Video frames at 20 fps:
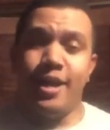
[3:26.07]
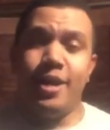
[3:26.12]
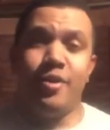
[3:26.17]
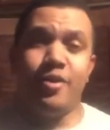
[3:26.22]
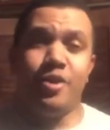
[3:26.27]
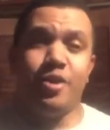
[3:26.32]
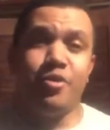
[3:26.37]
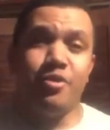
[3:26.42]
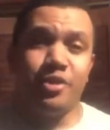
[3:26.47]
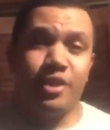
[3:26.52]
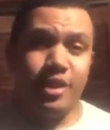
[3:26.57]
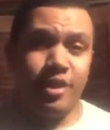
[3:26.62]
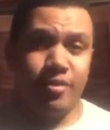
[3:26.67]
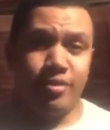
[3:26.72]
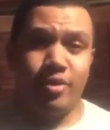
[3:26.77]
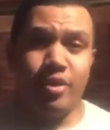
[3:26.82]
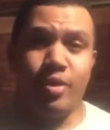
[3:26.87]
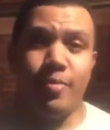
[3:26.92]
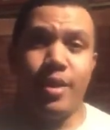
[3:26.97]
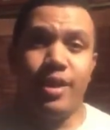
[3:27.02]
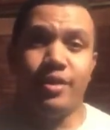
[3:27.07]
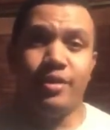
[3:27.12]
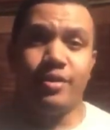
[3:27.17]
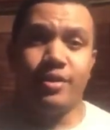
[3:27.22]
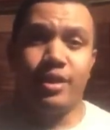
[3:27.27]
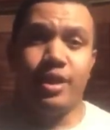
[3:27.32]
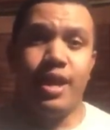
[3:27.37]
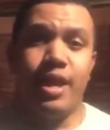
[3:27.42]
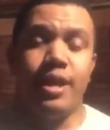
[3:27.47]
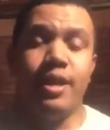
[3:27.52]
Usually don't talk about this
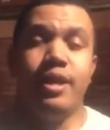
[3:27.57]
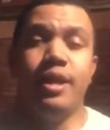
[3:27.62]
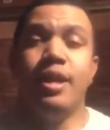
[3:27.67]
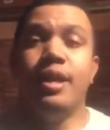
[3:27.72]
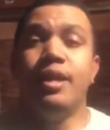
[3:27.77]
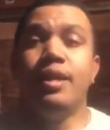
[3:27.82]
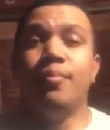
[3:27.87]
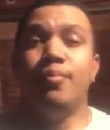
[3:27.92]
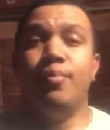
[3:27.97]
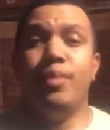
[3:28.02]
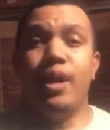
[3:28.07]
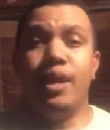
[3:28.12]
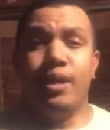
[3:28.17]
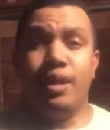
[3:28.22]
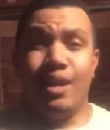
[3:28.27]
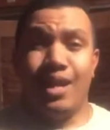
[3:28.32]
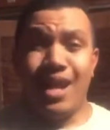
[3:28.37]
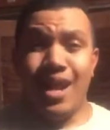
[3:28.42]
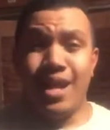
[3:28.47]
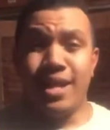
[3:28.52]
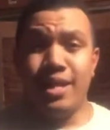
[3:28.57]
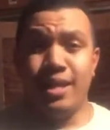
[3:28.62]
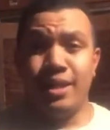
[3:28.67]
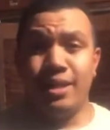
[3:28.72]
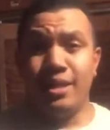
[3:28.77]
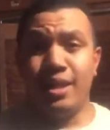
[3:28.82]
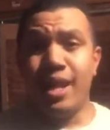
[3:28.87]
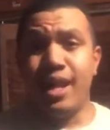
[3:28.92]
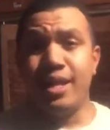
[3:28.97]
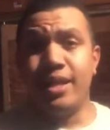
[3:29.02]
a lot, but
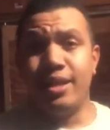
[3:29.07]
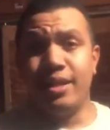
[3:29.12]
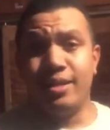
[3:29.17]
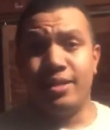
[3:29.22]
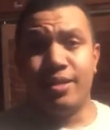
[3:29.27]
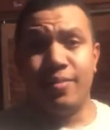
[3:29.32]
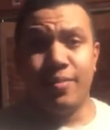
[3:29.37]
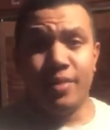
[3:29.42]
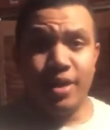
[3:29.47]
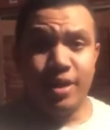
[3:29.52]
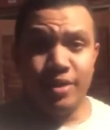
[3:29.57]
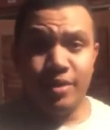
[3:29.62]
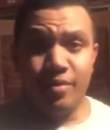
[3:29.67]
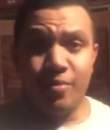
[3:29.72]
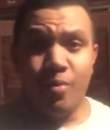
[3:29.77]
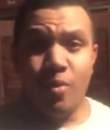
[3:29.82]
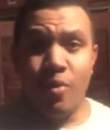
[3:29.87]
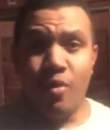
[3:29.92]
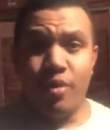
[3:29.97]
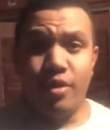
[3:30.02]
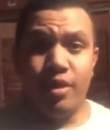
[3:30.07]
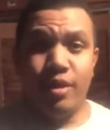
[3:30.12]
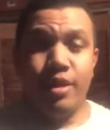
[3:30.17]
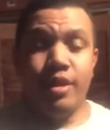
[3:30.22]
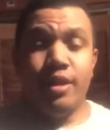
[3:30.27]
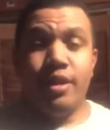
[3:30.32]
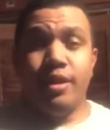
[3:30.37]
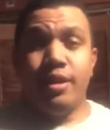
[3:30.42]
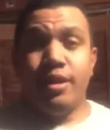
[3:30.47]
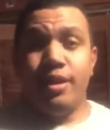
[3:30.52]
lighting is something that is important.
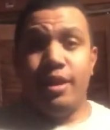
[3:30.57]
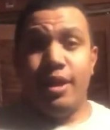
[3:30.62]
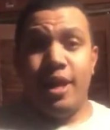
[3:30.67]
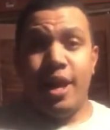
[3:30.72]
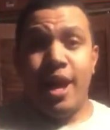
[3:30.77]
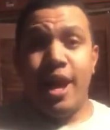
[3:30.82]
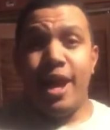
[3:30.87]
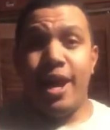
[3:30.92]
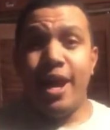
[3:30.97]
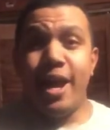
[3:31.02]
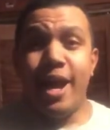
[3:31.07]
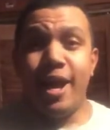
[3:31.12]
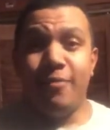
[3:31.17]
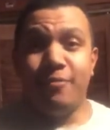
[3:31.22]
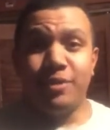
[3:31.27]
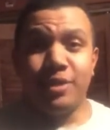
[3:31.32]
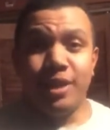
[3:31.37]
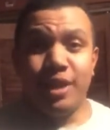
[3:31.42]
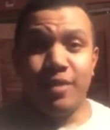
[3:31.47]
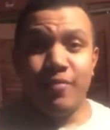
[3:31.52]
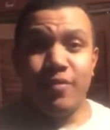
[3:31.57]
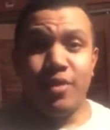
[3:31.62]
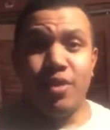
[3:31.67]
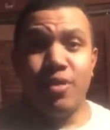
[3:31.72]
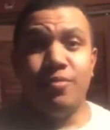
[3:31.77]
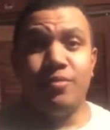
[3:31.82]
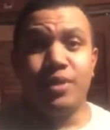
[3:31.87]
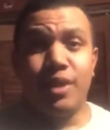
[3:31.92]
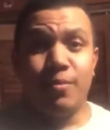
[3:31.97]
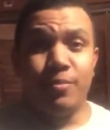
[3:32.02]
I have seen
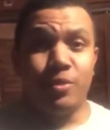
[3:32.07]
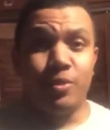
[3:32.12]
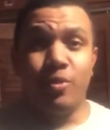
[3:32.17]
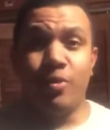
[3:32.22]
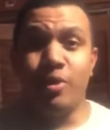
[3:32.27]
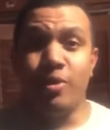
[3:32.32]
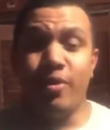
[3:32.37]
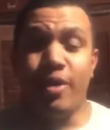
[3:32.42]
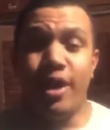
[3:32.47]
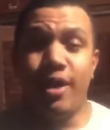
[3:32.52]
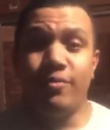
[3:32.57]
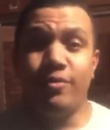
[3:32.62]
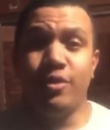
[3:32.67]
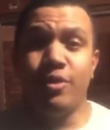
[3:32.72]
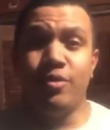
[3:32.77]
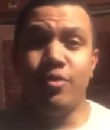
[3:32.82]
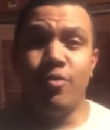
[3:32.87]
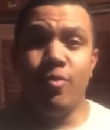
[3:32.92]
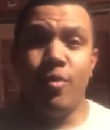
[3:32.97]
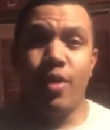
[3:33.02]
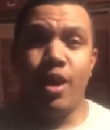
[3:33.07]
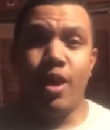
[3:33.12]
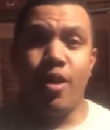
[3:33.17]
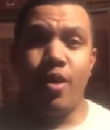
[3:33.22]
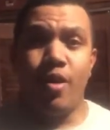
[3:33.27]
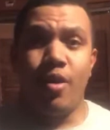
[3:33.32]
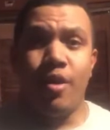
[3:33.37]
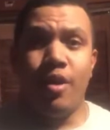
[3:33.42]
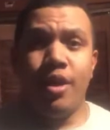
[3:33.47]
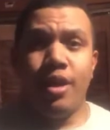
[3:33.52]
films, I'm sure you have too,
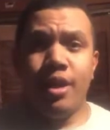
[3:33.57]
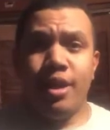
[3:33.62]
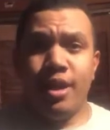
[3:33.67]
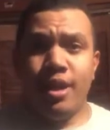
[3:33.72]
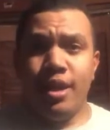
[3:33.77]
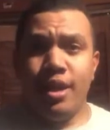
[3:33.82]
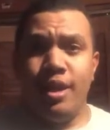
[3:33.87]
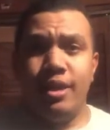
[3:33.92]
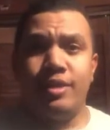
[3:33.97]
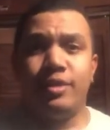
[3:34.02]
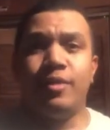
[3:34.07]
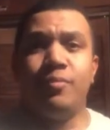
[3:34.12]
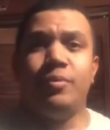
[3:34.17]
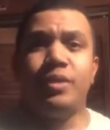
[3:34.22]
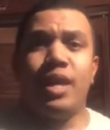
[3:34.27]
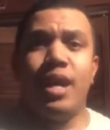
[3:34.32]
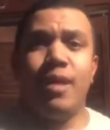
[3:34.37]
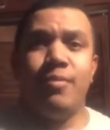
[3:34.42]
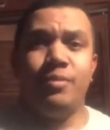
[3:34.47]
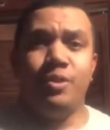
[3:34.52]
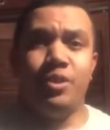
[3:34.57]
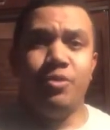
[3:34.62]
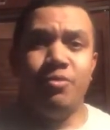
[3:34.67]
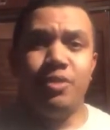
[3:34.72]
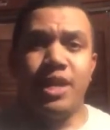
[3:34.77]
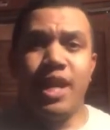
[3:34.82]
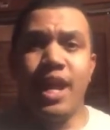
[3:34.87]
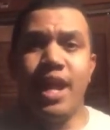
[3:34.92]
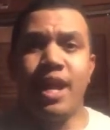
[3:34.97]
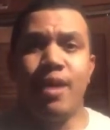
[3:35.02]
where sometimes you
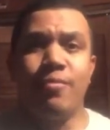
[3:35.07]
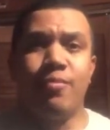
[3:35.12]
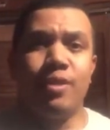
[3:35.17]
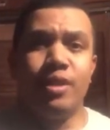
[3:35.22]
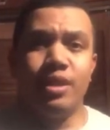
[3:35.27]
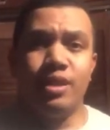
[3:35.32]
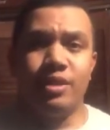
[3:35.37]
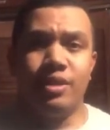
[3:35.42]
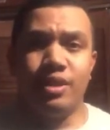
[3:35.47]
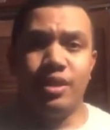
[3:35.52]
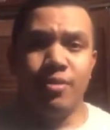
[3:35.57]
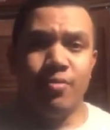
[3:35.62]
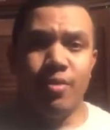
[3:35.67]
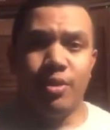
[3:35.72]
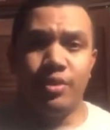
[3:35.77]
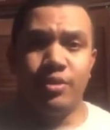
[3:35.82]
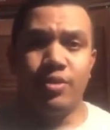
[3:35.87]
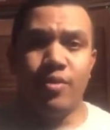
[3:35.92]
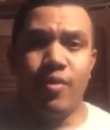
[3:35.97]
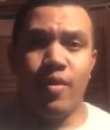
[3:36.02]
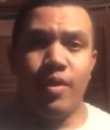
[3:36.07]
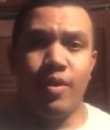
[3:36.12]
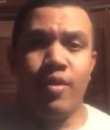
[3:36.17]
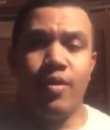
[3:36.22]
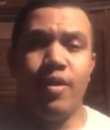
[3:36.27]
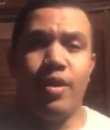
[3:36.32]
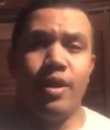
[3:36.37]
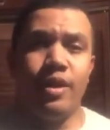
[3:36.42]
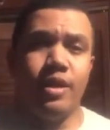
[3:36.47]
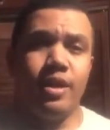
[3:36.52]
can't really see what's going
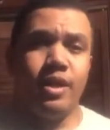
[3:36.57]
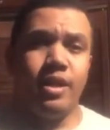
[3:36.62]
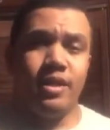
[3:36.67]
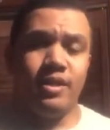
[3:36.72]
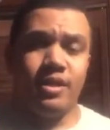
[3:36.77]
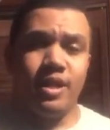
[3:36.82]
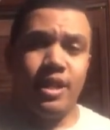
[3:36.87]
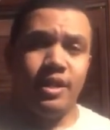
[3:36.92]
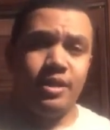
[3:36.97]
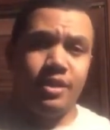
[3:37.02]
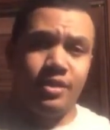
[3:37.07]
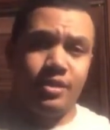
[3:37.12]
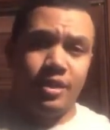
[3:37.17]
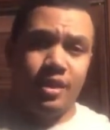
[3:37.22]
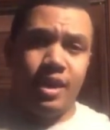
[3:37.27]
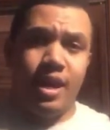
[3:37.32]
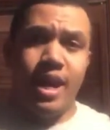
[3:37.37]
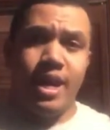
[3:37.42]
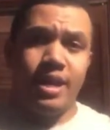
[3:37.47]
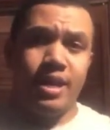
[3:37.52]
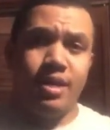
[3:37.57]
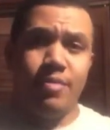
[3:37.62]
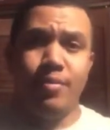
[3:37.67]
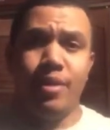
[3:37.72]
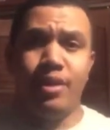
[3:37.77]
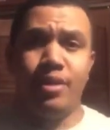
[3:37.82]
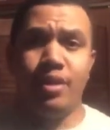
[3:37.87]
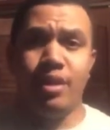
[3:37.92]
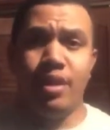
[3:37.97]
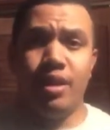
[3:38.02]
on, and it's not just the lighting,
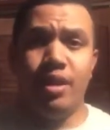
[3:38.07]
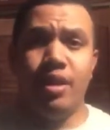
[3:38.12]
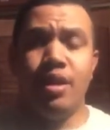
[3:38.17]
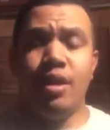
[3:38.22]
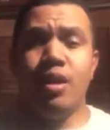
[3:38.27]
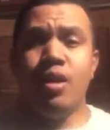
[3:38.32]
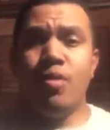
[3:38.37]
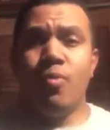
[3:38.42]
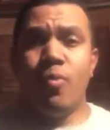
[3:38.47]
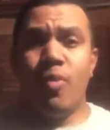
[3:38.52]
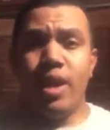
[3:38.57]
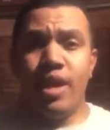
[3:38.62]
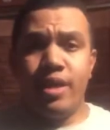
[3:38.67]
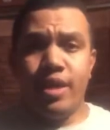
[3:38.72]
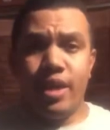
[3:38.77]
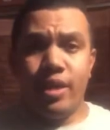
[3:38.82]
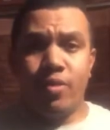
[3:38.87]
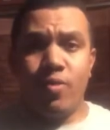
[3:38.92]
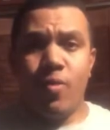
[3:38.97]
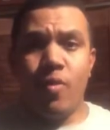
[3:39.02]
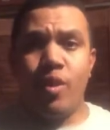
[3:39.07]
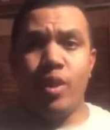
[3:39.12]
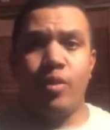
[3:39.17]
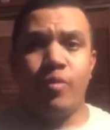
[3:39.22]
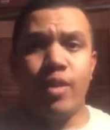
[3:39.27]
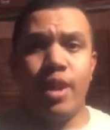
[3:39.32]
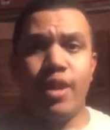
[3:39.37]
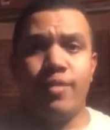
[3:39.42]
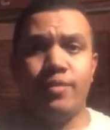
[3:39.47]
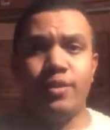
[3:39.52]
but the way they
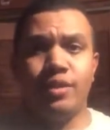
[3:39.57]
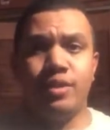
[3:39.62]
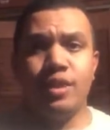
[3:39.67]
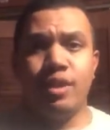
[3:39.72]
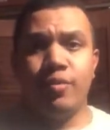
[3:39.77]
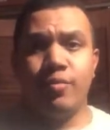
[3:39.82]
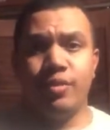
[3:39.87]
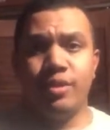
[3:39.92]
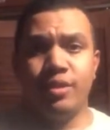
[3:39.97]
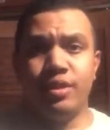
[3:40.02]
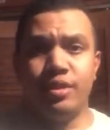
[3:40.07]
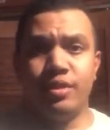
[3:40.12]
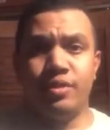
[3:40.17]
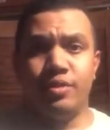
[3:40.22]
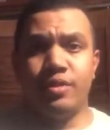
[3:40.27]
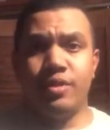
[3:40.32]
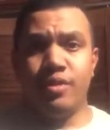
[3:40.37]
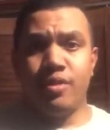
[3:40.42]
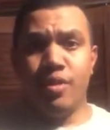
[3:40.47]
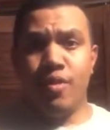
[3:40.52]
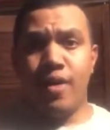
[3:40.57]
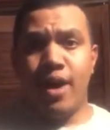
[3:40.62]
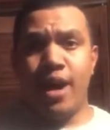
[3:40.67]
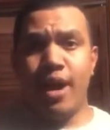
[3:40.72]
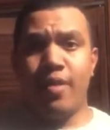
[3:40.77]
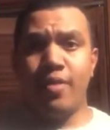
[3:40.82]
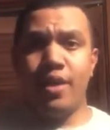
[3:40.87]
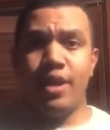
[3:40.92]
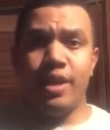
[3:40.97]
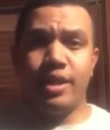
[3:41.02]
choreograph the sequences, you know,
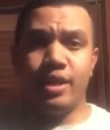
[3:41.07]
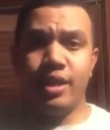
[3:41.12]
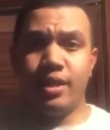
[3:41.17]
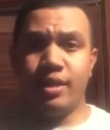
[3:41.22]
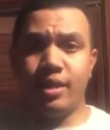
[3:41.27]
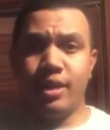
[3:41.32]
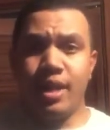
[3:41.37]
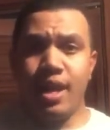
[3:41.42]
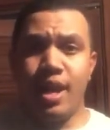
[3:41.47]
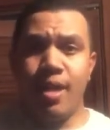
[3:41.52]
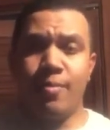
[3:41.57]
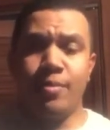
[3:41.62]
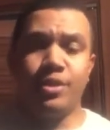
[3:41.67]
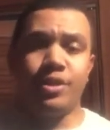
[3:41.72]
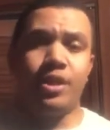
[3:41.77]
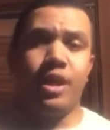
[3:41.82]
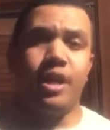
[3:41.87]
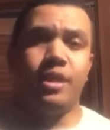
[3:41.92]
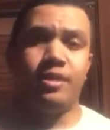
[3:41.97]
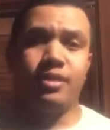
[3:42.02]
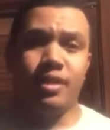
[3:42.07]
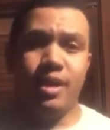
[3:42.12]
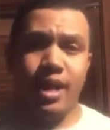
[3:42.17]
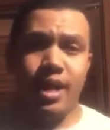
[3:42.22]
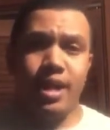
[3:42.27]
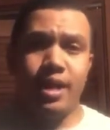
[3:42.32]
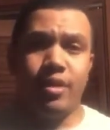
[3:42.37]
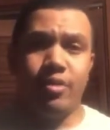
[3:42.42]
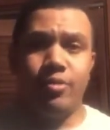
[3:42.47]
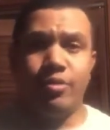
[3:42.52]
how they get the camera shots, the
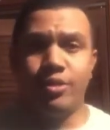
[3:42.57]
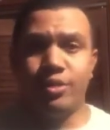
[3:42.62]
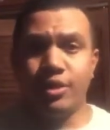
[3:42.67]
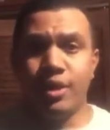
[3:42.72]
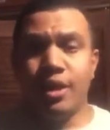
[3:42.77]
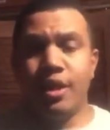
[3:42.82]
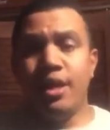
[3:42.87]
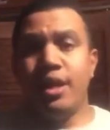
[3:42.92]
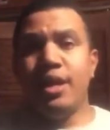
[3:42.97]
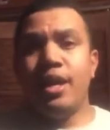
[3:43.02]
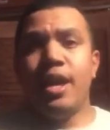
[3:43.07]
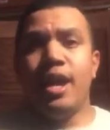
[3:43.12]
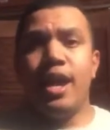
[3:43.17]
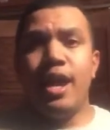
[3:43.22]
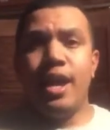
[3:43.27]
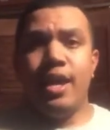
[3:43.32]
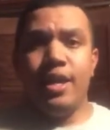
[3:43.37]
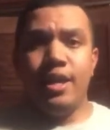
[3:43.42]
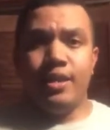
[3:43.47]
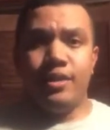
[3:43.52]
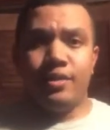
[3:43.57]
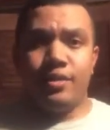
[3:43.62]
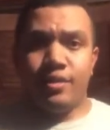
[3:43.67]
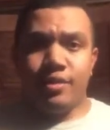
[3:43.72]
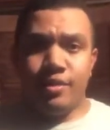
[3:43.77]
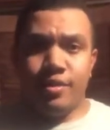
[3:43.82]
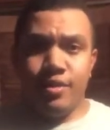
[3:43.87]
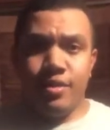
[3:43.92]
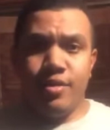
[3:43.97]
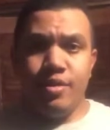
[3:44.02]
angles, and
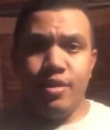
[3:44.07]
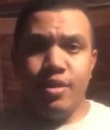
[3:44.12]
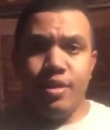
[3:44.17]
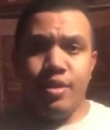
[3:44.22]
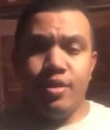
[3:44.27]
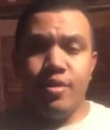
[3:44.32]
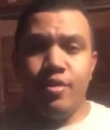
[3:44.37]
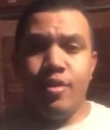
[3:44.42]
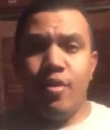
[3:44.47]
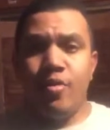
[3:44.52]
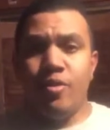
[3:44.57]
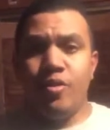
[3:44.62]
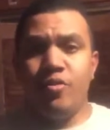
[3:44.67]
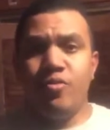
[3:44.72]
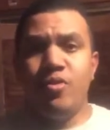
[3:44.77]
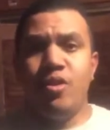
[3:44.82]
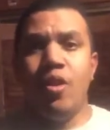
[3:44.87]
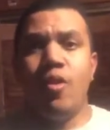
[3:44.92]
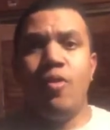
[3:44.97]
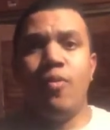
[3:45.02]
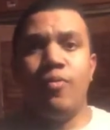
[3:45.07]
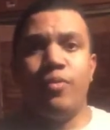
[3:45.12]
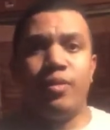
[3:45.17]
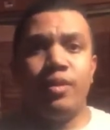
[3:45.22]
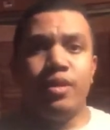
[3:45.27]
it's, you